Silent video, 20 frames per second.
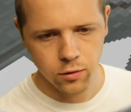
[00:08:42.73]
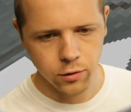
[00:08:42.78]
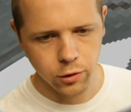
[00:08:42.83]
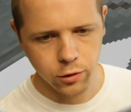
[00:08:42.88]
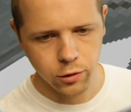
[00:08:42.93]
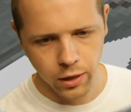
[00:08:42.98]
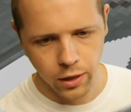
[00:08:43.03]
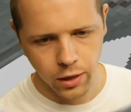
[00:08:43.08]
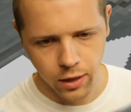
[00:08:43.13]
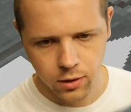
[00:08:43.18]

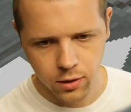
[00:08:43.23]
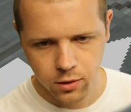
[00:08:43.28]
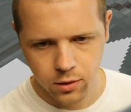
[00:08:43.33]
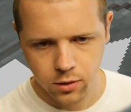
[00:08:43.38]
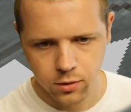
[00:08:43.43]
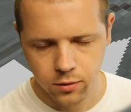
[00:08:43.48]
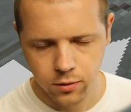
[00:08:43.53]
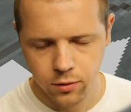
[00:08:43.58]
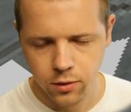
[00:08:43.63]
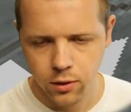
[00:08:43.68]

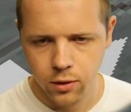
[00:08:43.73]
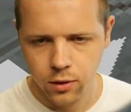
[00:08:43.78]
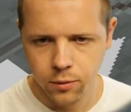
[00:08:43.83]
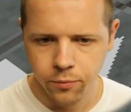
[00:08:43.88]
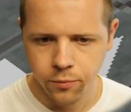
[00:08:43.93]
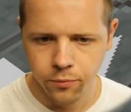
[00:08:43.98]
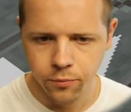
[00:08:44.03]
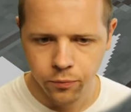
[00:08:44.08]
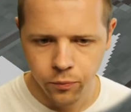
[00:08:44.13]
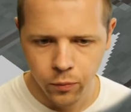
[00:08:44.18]
tasks,
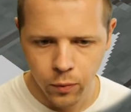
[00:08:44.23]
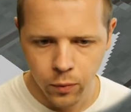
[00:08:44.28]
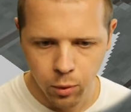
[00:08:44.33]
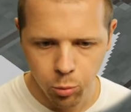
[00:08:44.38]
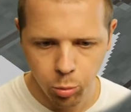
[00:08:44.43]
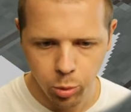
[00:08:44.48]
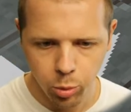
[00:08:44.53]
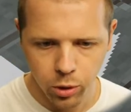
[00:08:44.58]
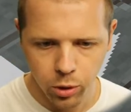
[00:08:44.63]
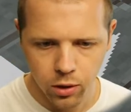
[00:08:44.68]

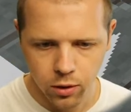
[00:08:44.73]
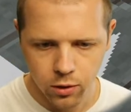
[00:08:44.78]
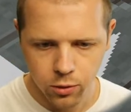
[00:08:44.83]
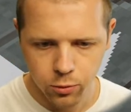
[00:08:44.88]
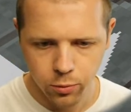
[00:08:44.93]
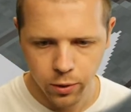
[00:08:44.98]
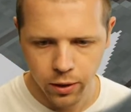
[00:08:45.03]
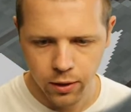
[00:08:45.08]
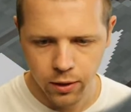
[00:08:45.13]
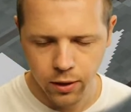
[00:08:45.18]
because
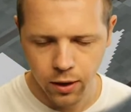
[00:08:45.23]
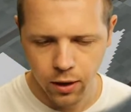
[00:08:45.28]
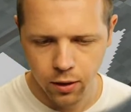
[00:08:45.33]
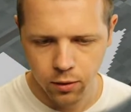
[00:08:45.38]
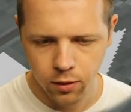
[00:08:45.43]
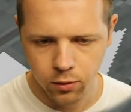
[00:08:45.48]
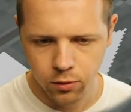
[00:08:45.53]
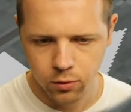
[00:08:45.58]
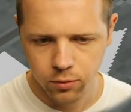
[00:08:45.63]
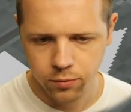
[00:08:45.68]
right
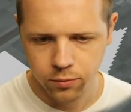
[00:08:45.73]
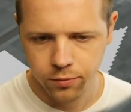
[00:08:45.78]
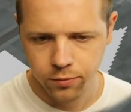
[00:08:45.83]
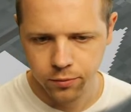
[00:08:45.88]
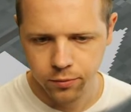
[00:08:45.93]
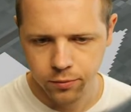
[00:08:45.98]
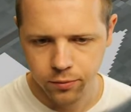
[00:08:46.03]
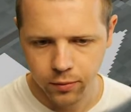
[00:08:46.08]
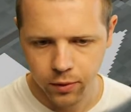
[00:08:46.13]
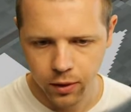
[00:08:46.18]
now
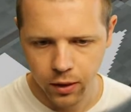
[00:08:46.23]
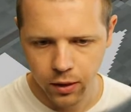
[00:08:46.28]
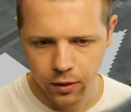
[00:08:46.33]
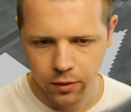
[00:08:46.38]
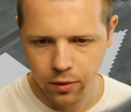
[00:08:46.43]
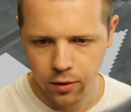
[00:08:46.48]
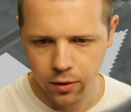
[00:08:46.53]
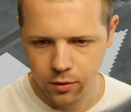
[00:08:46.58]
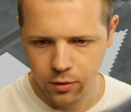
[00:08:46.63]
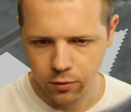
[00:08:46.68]
it
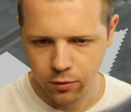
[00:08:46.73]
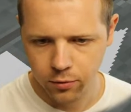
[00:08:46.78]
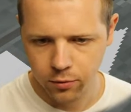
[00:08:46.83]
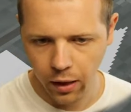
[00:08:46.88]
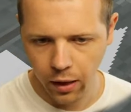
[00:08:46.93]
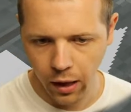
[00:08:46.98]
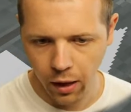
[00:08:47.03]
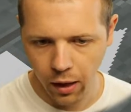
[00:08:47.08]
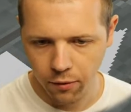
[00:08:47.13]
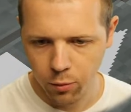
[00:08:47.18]
doesn't
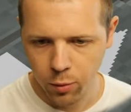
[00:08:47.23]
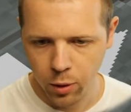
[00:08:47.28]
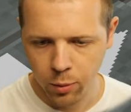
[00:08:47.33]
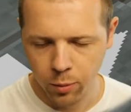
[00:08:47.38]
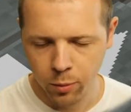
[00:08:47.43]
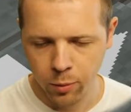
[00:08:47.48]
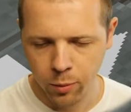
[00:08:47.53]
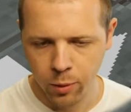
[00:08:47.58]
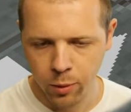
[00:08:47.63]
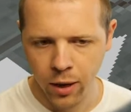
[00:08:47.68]
have a
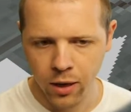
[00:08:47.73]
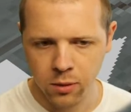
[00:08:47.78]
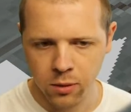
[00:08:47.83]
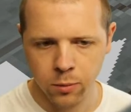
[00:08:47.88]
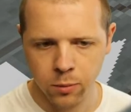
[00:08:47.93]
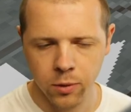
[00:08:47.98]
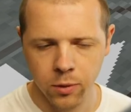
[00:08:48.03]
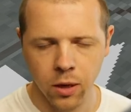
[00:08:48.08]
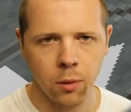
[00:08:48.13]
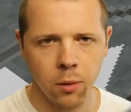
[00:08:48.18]
minimum and maximum
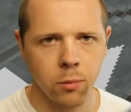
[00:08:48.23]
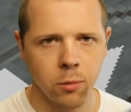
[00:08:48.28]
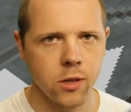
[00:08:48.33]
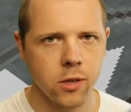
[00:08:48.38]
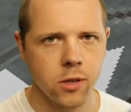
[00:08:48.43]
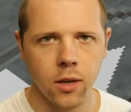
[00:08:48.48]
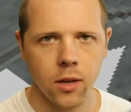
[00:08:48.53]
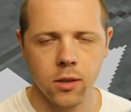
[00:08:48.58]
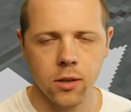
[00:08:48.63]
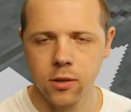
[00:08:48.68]
time. It just
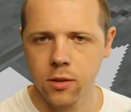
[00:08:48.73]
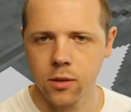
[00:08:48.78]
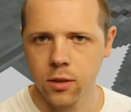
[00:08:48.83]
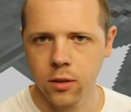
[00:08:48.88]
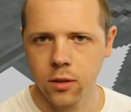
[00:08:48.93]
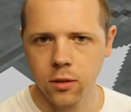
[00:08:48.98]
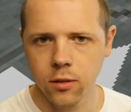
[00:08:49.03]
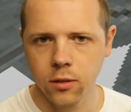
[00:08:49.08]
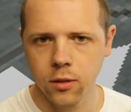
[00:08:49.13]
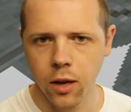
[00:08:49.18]
has a
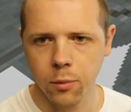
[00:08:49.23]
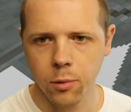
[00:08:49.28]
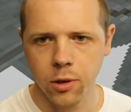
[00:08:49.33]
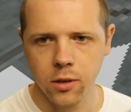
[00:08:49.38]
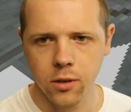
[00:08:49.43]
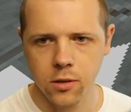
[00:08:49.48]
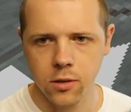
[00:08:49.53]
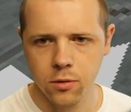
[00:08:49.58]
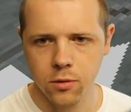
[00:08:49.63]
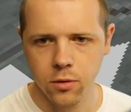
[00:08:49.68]
single time. It
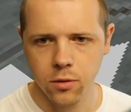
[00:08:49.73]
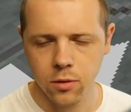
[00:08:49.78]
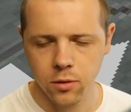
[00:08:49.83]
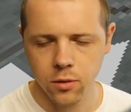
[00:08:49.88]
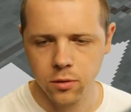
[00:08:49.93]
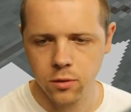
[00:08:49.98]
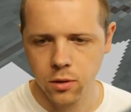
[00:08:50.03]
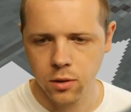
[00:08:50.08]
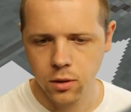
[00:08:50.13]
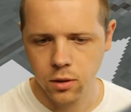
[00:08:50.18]
doesn't do the
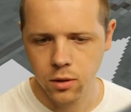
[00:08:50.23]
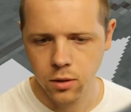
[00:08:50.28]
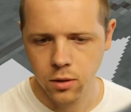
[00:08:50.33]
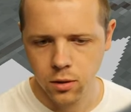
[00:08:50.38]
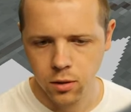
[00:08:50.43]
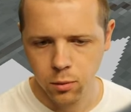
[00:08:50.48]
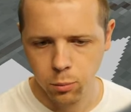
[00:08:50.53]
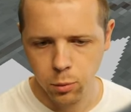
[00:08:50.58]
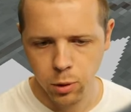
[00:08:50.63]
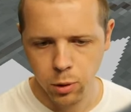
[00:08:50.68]

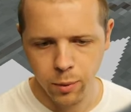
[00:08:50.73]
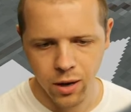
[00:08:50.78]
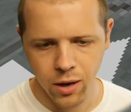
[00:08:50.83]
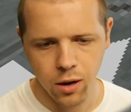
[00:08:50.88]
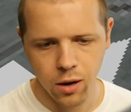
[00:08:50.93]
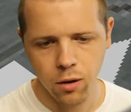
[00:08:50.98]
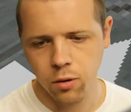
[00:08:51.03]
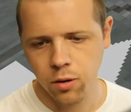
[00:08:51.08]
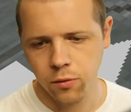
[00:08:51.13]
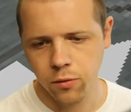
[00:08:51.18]
minimum.
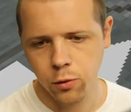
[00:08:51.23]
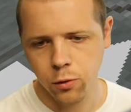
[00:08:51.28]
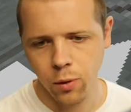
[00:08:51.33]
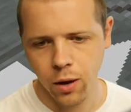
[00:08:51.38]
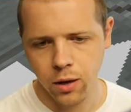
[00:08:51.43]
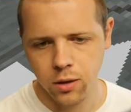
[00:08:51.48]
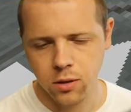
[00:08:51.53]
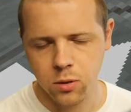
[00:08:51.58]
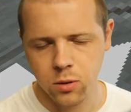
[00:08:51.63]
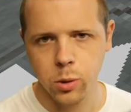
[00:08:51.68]
Oh, and if you
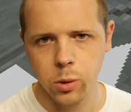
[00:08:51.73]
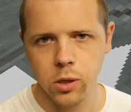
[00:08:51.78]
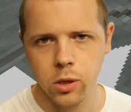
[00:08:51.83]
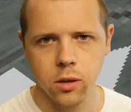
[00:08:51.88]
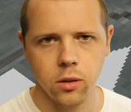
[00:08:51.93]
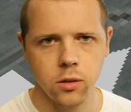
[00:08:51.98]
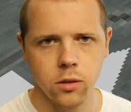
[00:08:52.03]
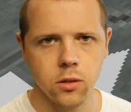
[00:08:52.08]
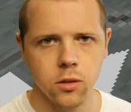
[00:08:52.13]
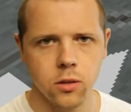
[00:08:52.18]
want it to be
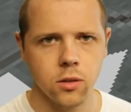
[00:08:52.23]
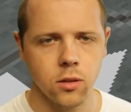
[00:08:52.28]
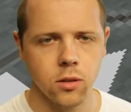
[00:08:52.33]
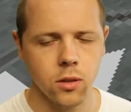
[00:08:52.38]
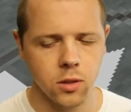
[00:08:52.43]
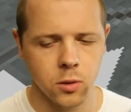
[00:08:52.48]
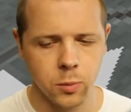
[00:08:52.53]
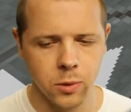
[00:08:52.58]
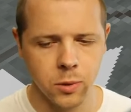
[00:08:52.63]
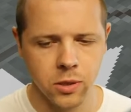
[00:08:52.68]
just a
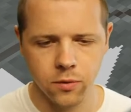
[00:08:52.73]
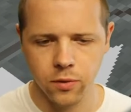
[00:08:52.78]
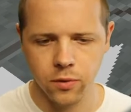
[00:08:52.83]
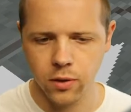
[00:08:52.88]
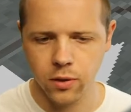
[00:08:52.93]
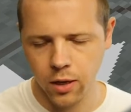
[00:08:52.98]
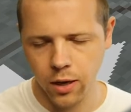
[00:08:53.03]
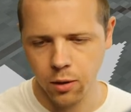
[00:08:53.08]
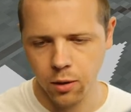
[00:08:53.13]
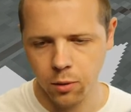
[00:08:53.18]
specific
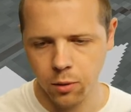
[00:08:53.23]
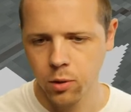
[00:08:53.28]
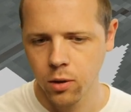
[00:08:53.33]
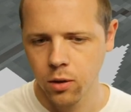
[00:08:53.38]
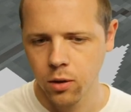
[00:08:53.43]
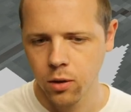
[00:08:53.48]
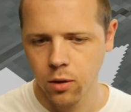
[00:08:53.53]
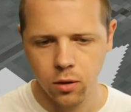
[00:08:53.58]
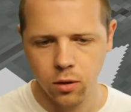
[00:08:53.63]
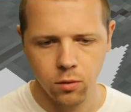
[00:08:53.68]
time,
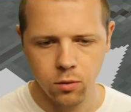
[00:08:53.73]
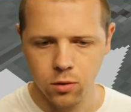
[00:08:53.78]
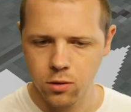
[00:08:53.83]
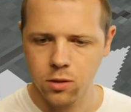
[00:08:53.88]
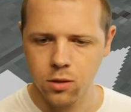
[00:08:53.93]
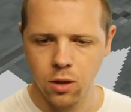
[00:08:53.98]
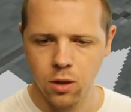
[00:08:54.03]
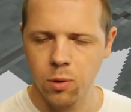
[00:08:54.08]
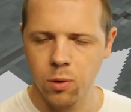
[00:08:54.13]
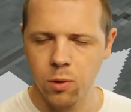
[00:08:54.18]
you can just
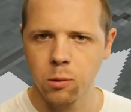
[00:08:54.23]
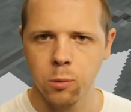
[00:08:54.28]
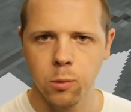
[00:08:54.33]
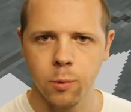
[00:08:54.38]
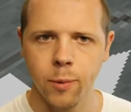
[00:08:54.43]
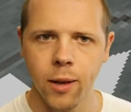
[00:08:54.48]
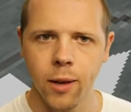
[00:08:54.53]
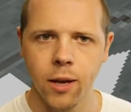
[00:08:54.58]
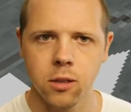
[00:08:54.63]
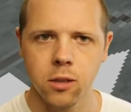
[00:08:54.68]
set minimum and
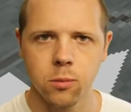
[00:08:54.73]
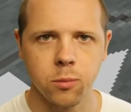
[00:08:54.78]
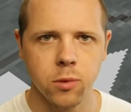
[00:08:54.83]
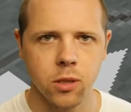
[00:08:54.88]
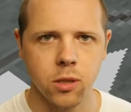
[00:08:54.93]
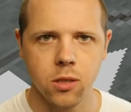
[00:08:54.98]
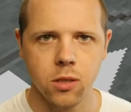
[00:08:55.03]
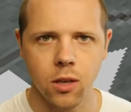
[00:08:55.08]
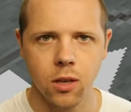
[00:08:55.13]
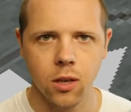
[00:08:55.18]
maximum to
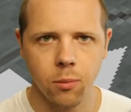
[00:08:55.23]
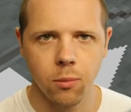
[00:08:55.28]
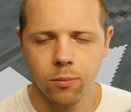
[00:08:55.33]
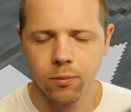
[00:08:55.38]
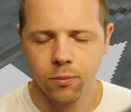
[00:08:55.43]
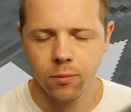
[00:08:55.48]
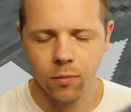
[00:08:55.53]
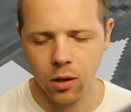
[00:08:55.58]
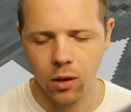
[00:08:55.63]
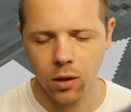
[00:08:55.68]
the same,
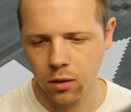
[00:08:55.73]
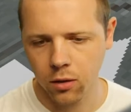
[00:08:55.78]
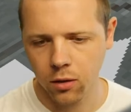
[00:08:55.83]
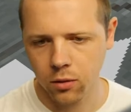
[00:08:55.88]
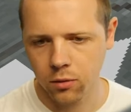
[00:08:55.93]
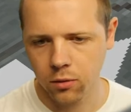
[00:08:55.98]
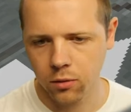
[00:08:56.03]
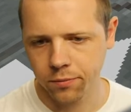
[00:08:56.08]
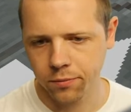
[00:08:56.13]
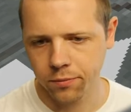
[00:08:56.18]
and
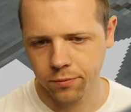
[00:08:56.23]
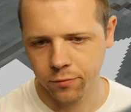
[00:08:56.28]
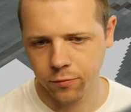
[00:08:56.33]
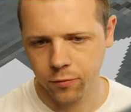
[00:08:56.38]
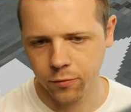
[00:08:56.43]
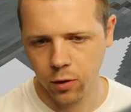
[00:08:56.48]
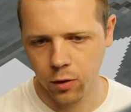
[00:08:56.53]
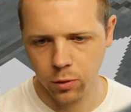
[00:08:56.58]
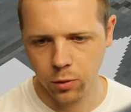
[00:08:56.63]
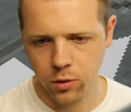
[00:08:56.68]
it'll
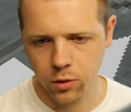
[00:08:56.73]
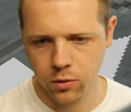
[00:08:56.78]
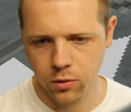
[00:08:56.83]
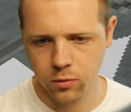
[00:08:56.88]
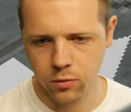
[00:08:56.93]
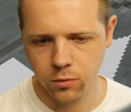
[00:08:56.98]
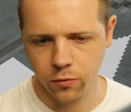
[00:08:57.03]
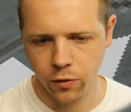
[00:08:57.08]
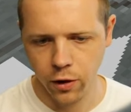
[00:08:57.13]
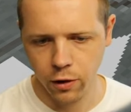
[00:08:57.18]
always
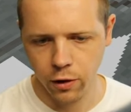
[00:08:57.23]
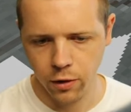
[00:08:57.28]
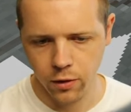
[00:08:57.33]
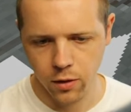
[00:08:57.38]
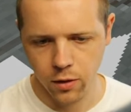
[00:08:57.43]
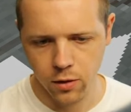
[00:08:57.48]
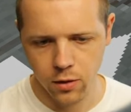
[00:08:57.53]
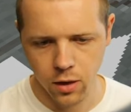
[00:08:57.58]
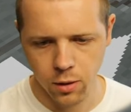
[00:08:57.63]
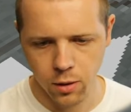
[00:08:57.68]
fire at
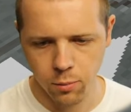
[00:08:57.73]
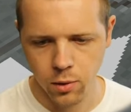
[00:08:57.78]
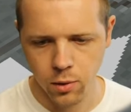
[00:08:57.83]
that time.